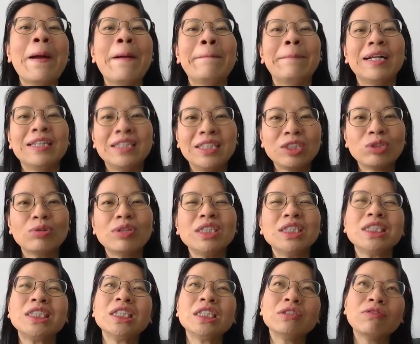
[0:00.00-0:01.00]
But this one
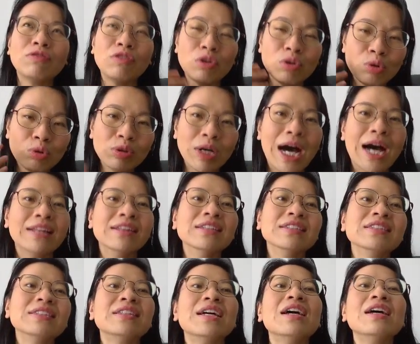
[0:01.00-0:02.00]
is just for you to
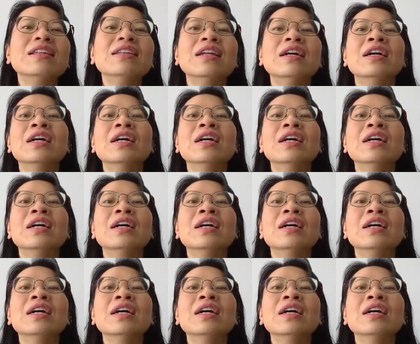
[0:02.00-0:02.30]
understand.